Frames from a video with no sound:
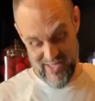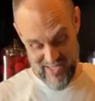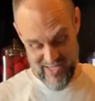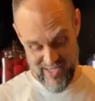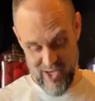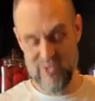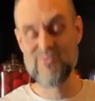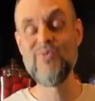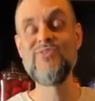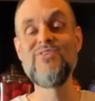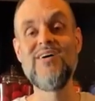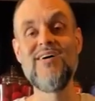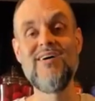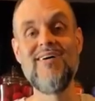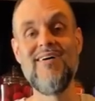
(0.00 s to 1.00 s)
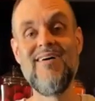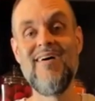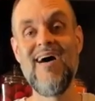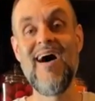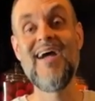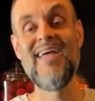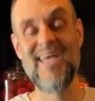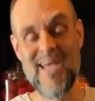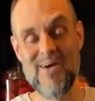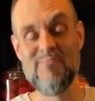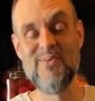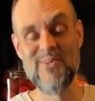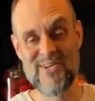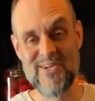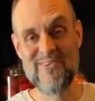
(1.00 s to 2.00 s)
thing. I was supposed to say, I can't
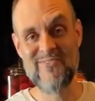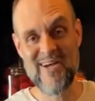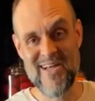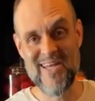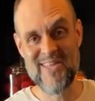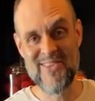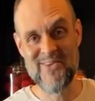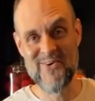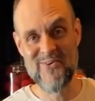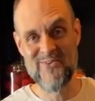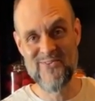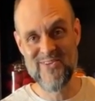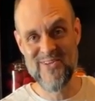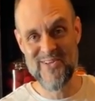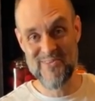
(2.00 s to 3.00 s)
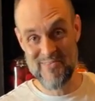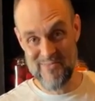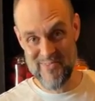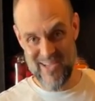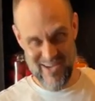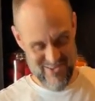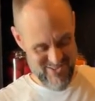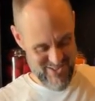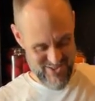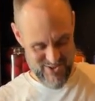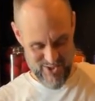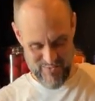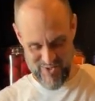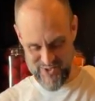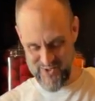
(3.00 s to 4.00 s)
believe I ate the whole thing. You remember the
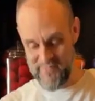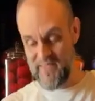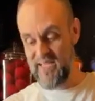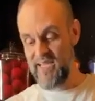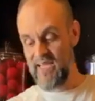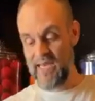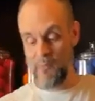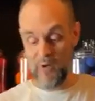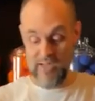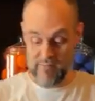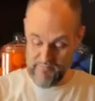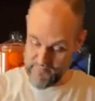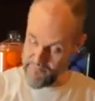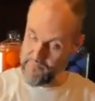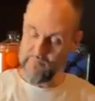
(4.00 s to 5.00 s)
Alka-Seltzer commercial? Anyway,